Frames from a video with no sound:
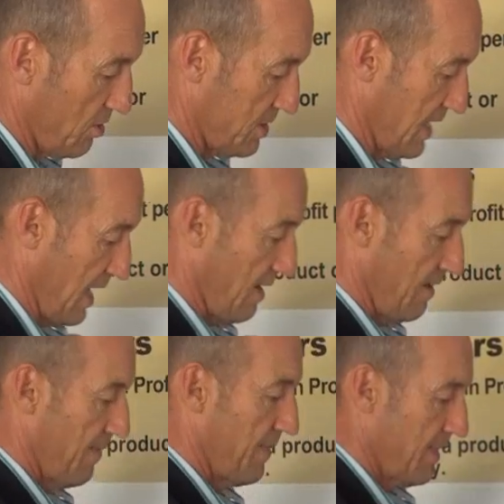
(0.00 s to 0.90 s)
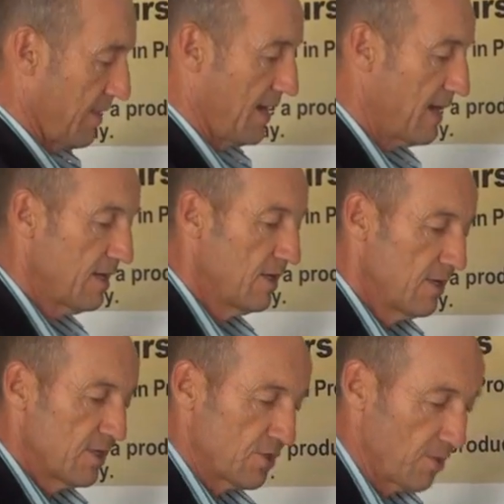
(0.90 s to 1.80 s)
wholesale, right?
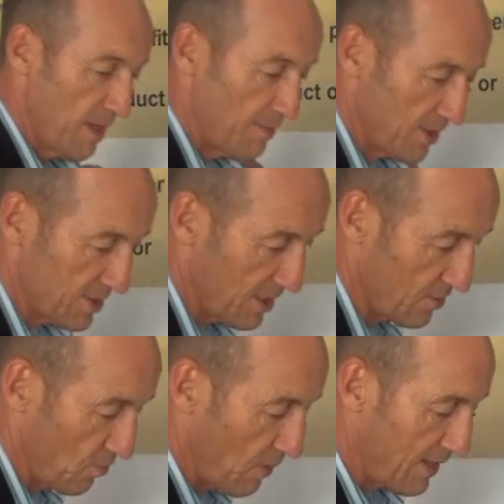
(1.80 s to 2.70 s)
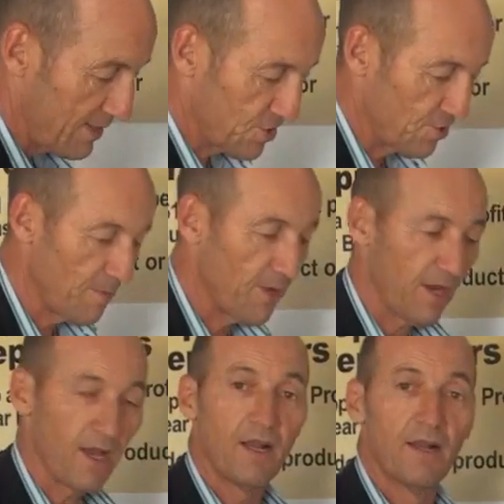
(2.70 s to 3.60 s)
So maybe you sell to one
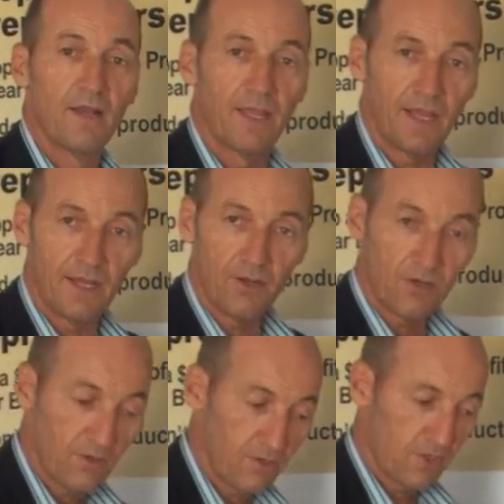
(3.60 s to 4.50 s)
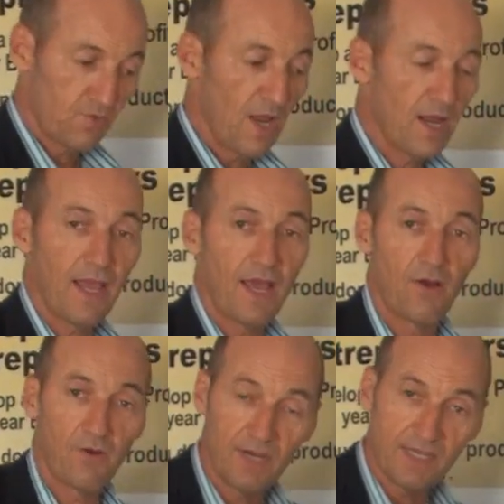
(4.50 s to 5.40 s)
distributor in Australia
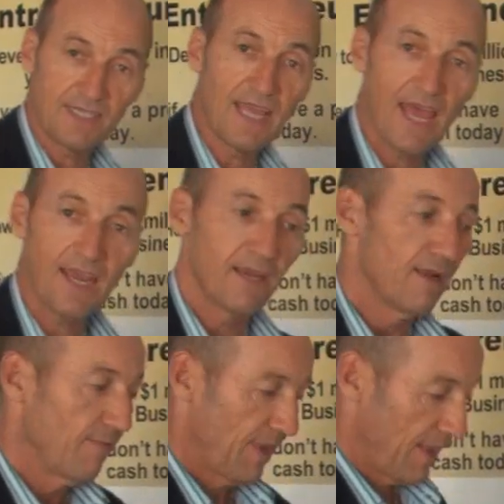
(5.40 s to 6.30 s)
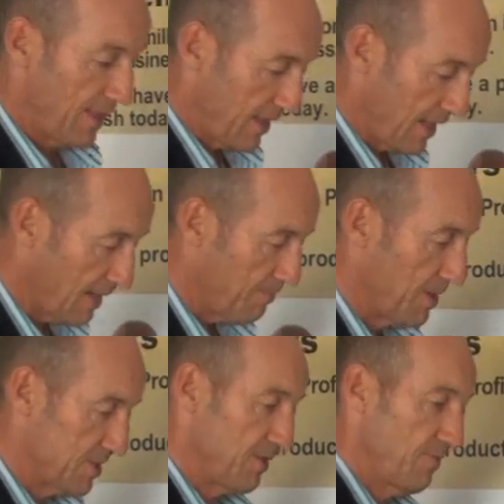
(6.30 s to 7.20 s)
or in a state, and then that
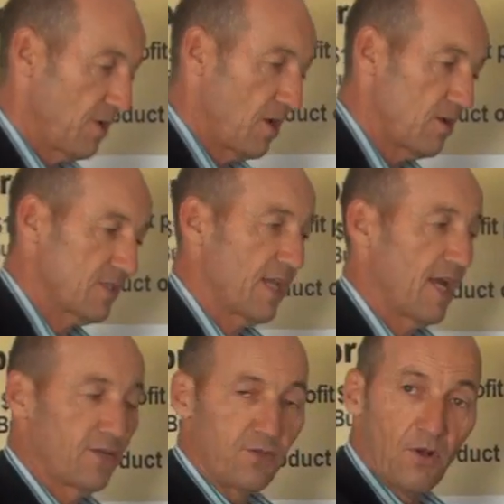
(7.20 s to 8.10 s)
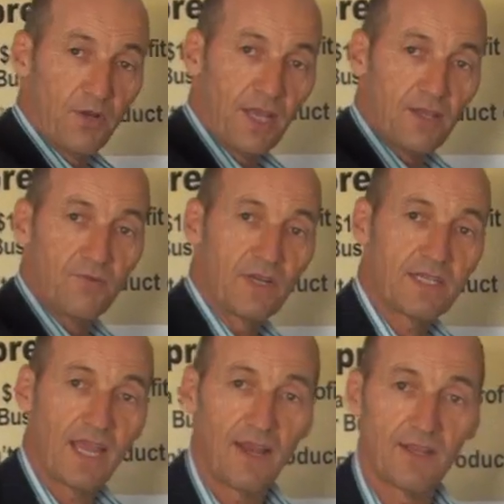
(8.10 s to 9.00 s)
person will wholesale to all the other
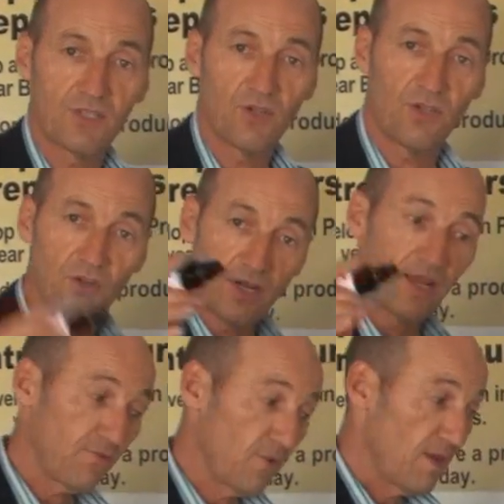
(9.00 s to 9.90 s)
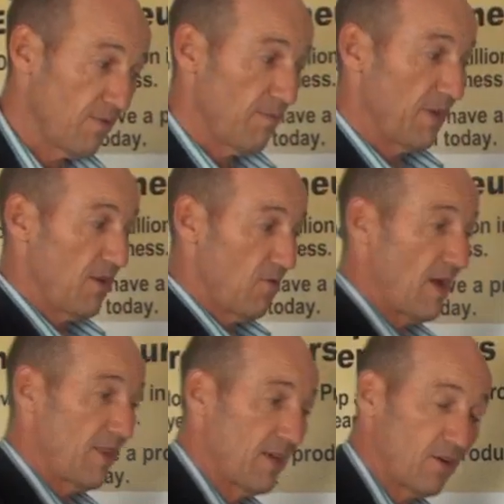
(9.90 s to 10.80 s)
retailers. So you don't have to even be the
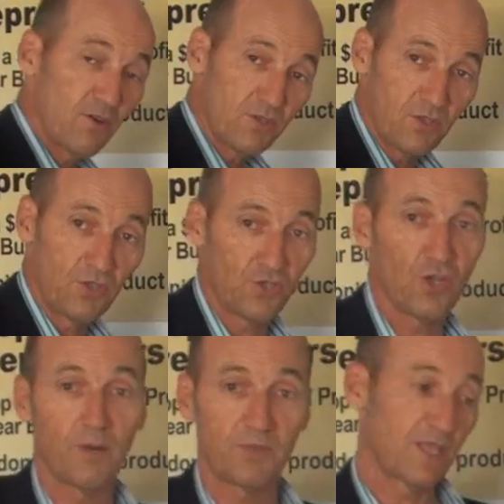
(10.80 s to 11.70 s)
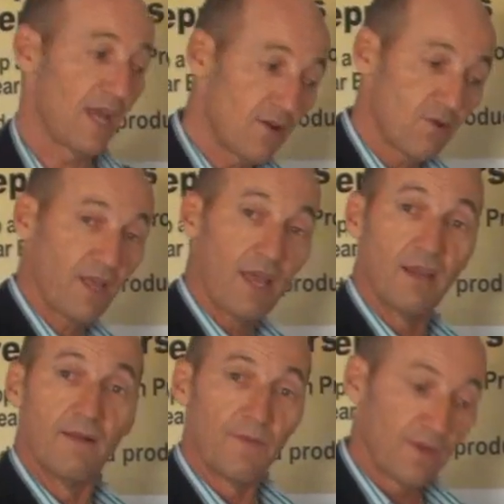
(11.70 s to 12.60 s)
one that goes to the shops. They do that.
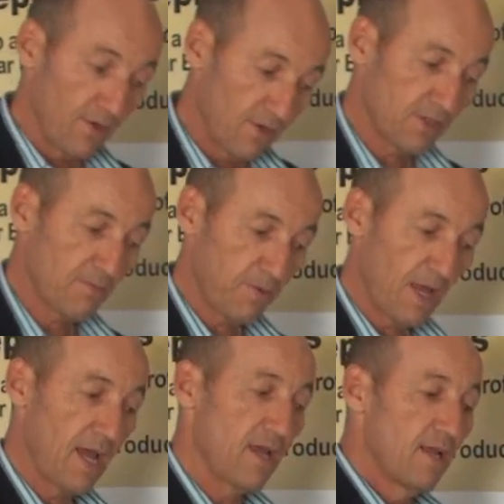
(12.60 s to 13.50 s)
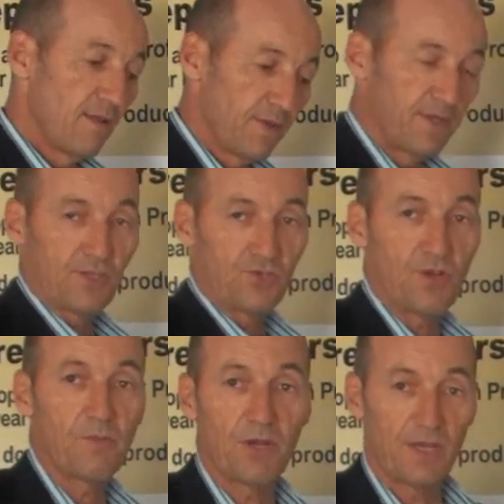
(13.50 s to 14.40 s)
You supply the
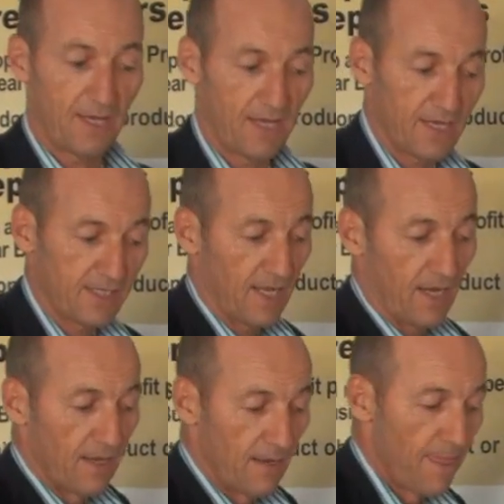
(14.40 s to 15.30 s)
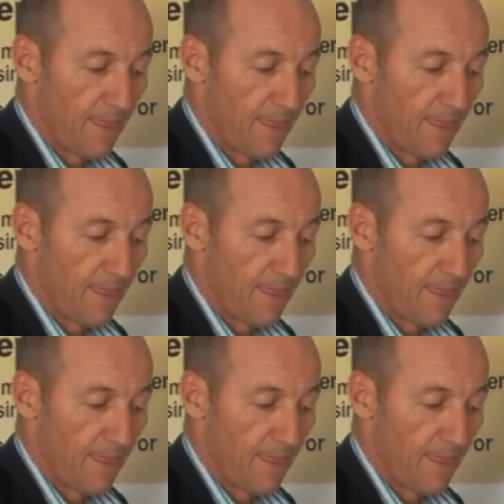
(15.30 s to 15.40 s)
distributor that does that.